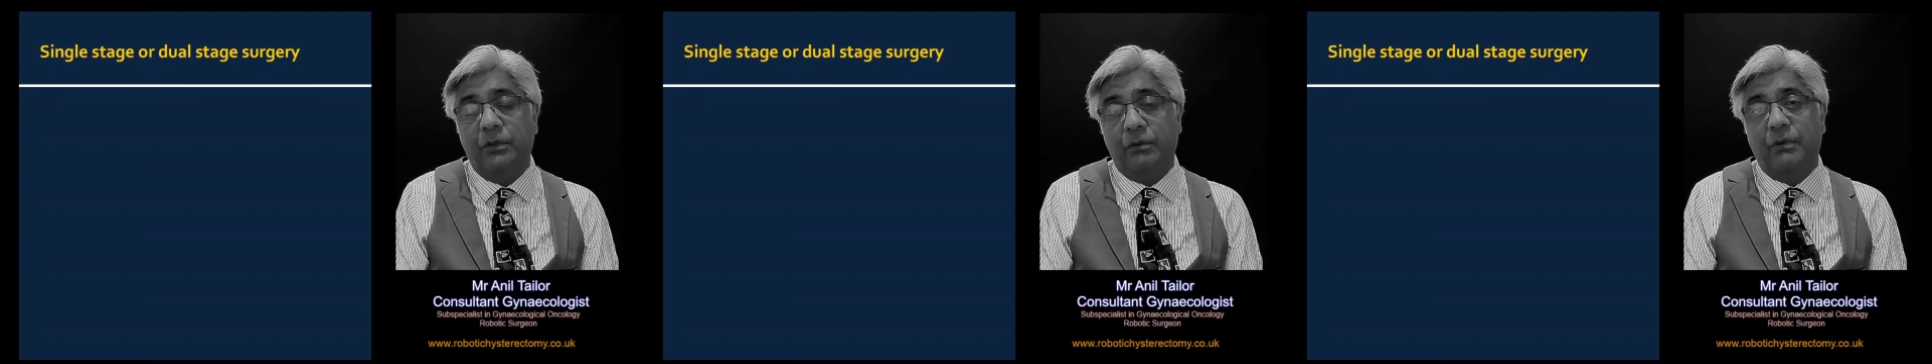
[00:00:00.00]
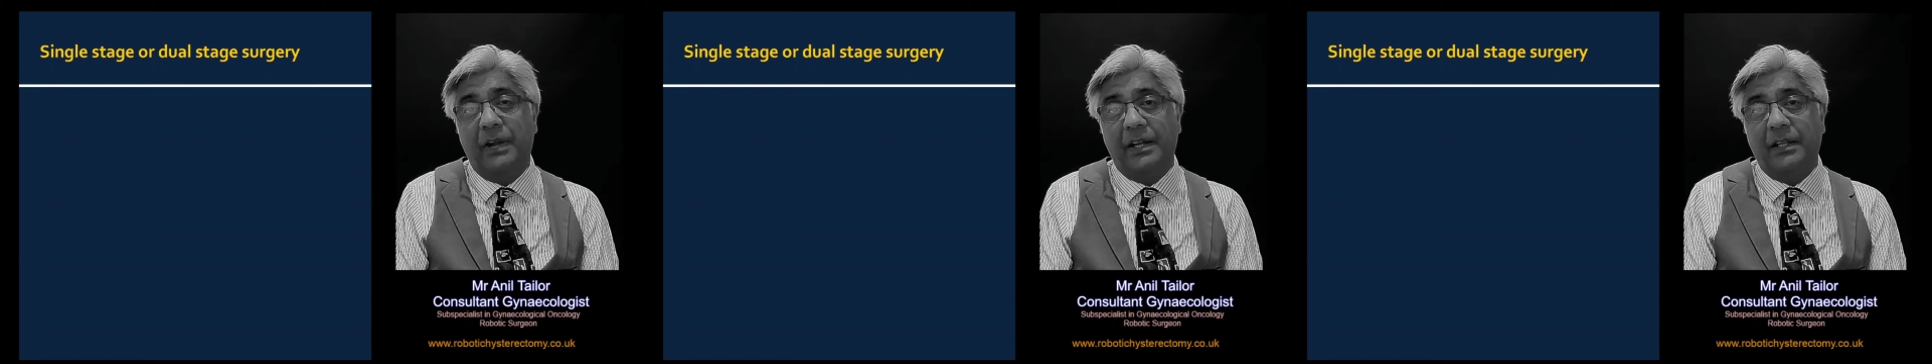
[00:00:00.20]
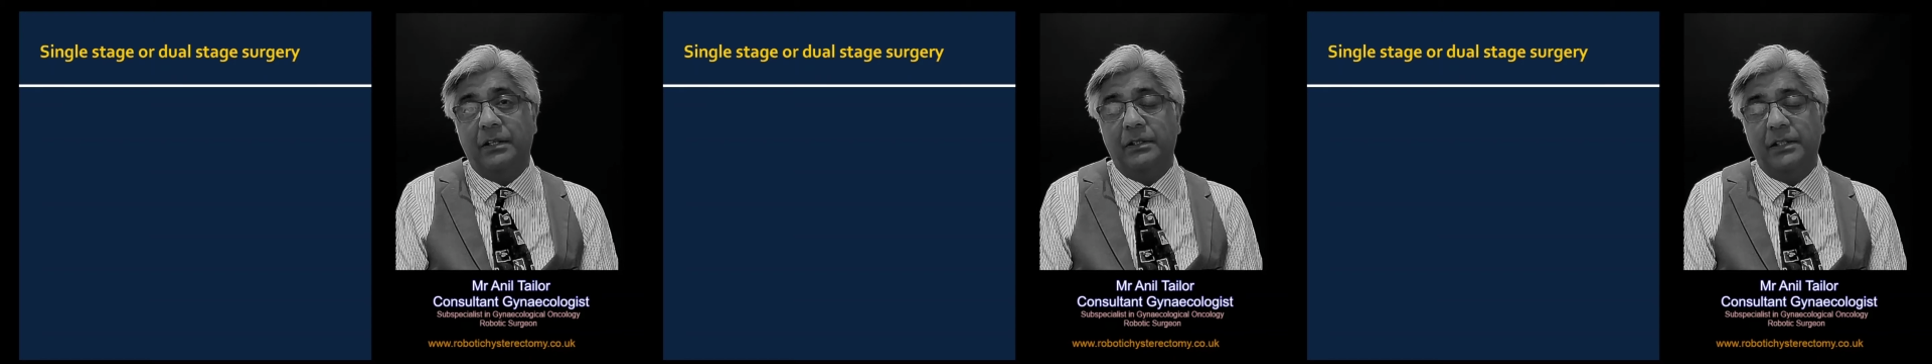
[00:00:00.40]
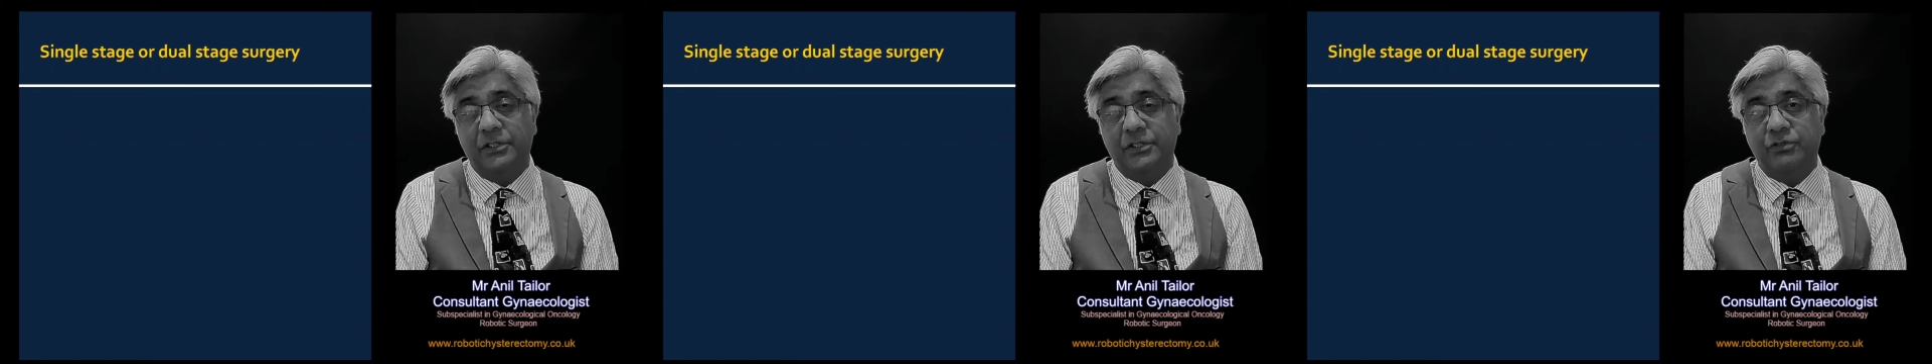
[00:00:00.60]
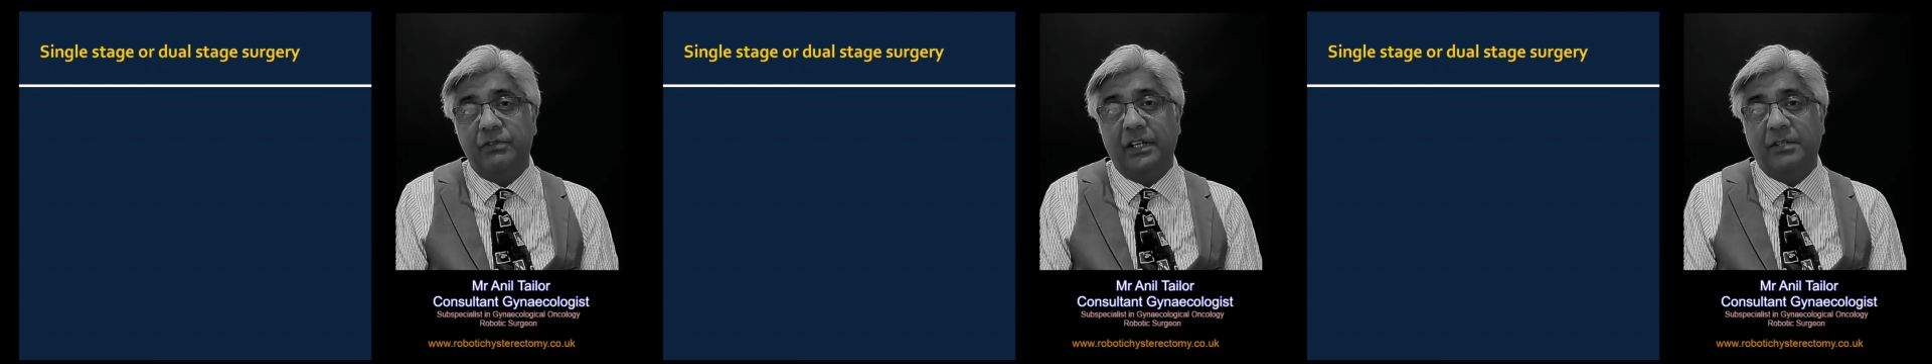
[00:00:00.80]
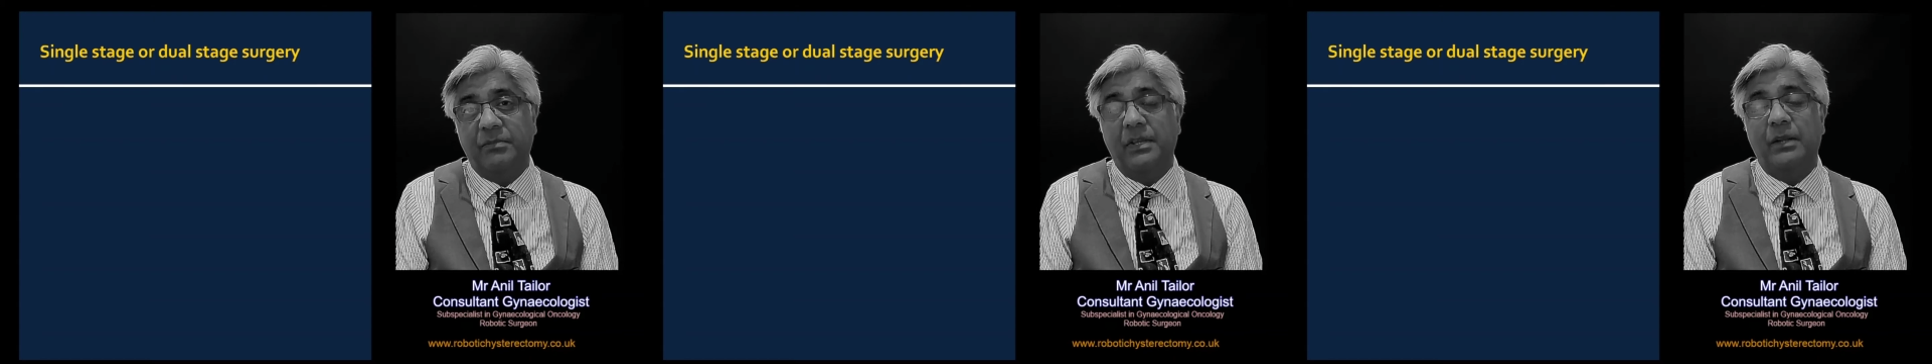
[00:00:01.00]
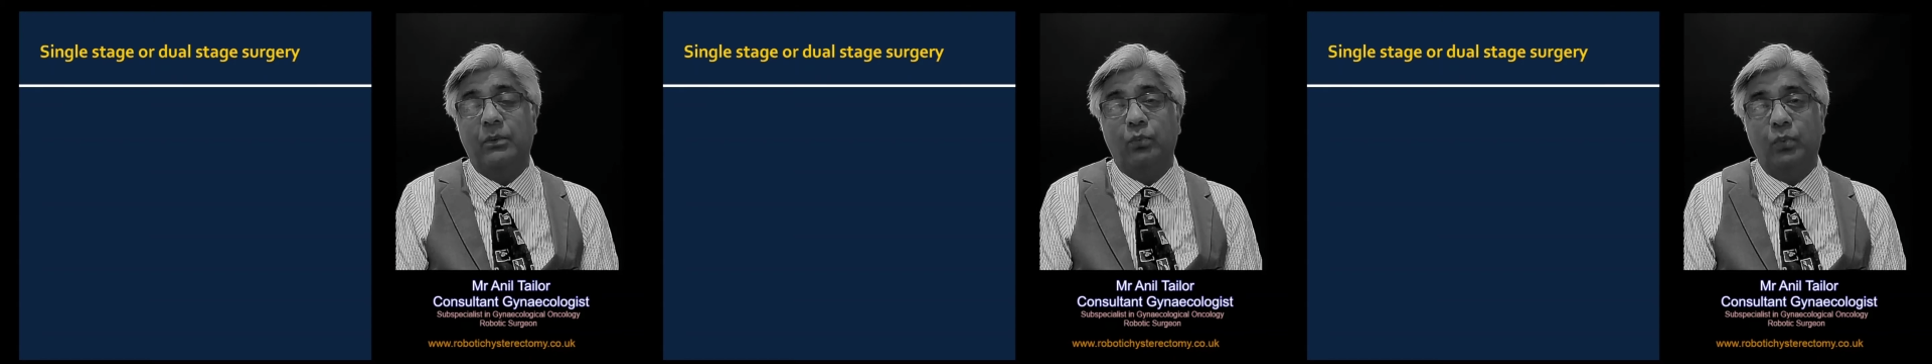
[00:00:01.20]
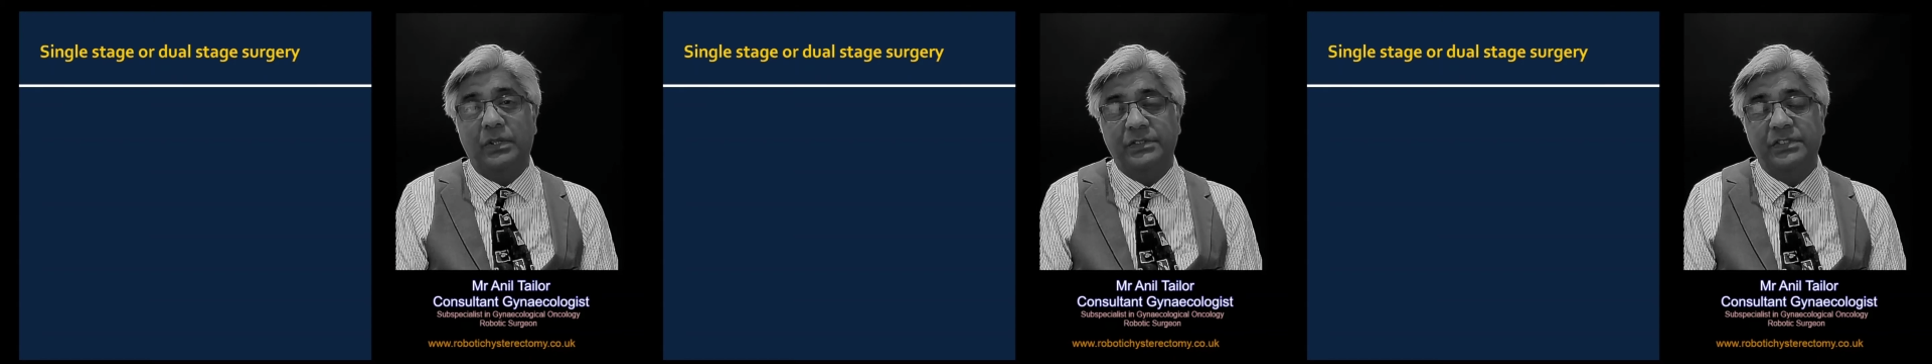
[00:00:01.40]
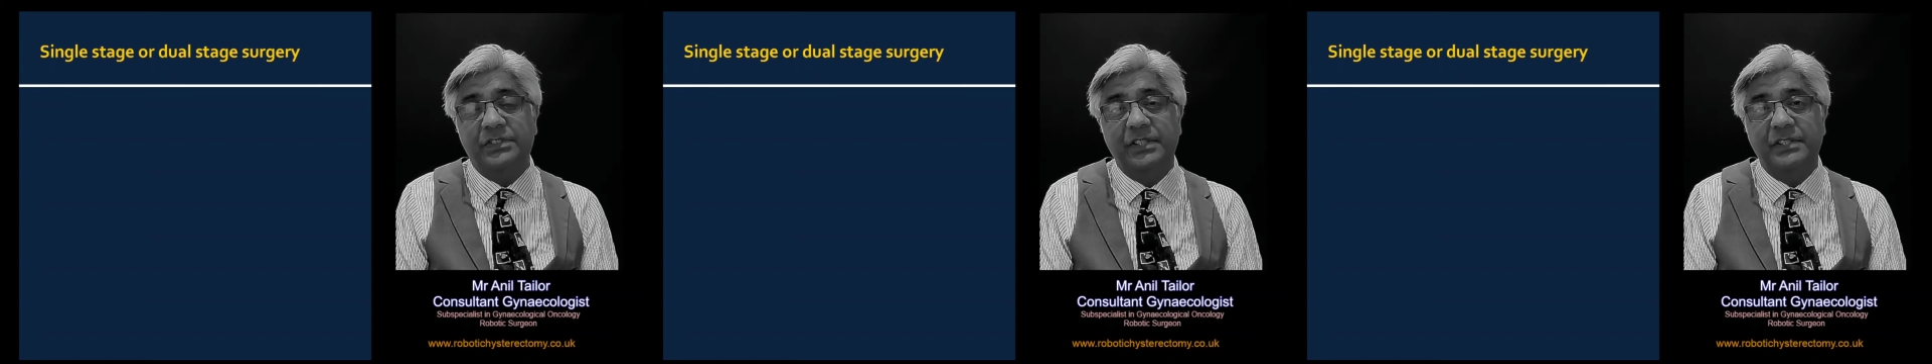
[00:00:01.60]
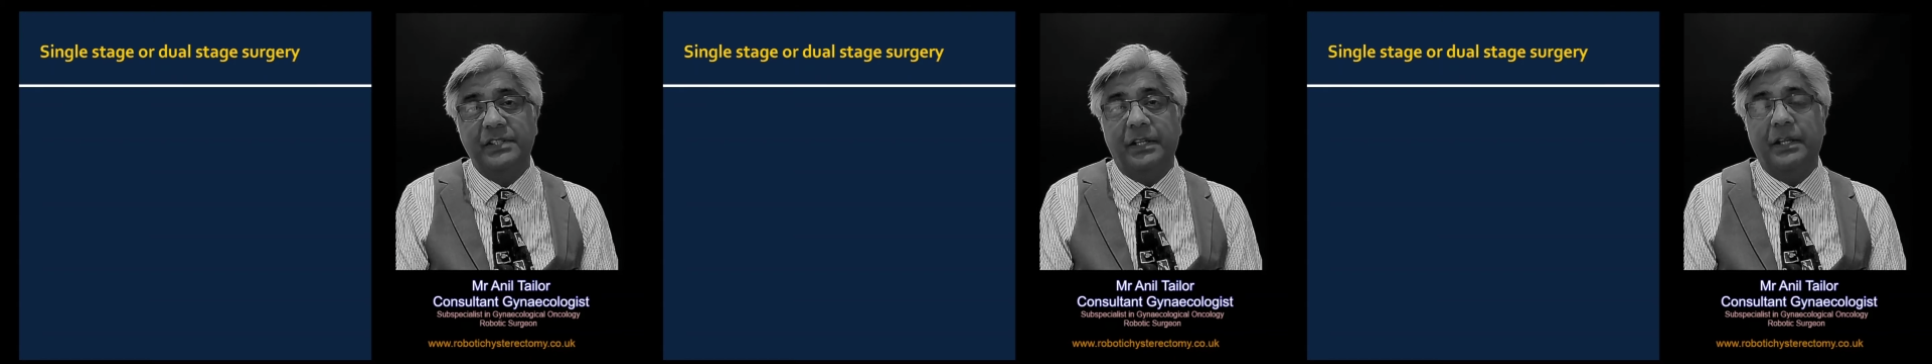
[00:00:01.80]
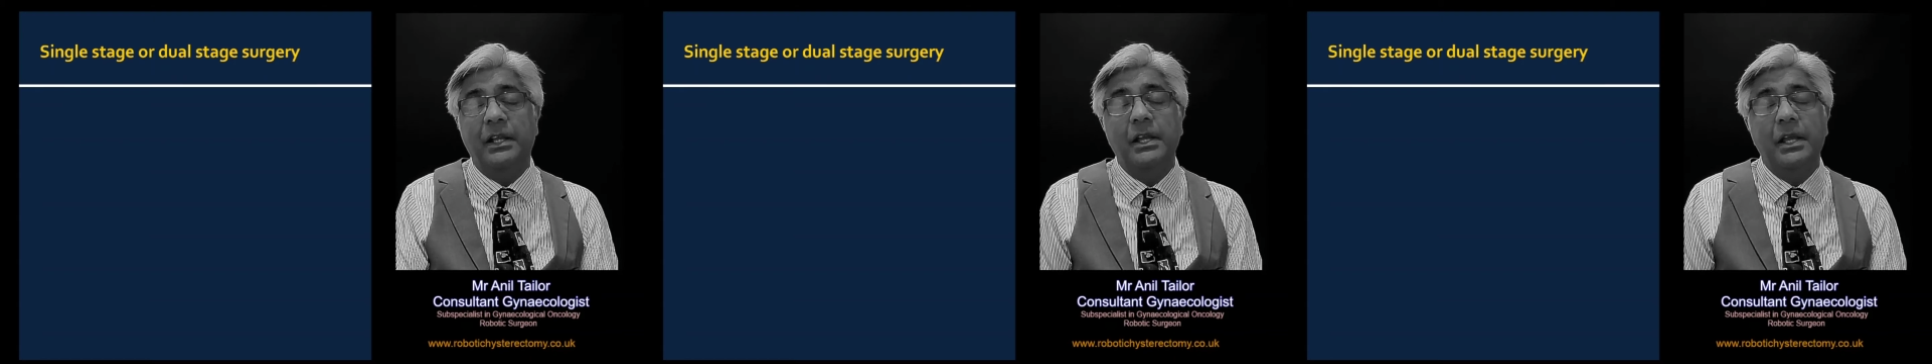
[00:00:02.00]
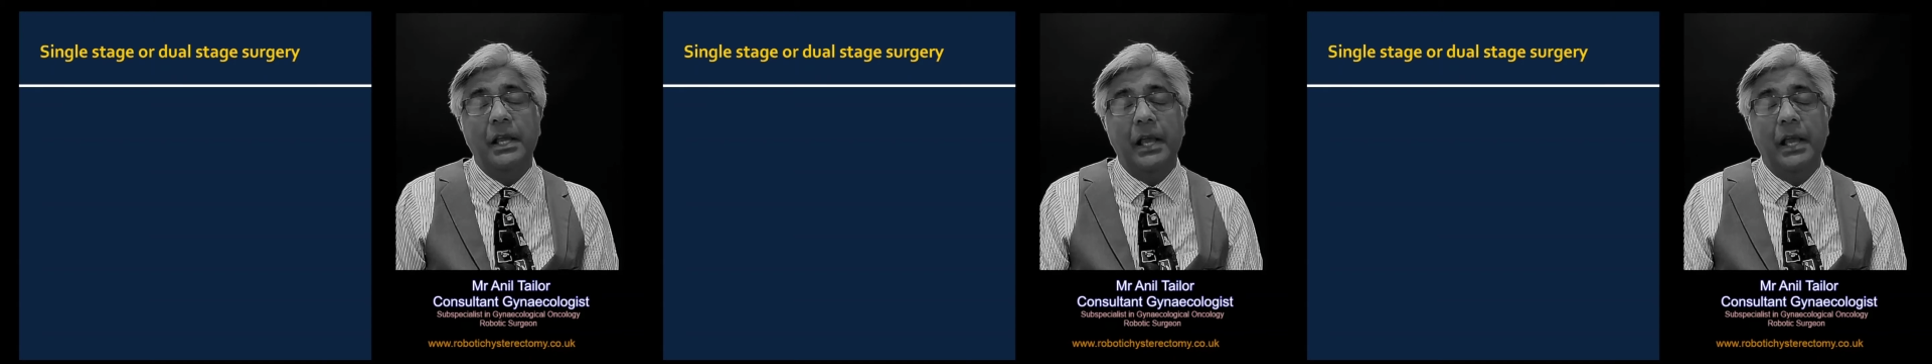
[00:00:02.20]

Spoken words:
radical hysterectomy in one sitting.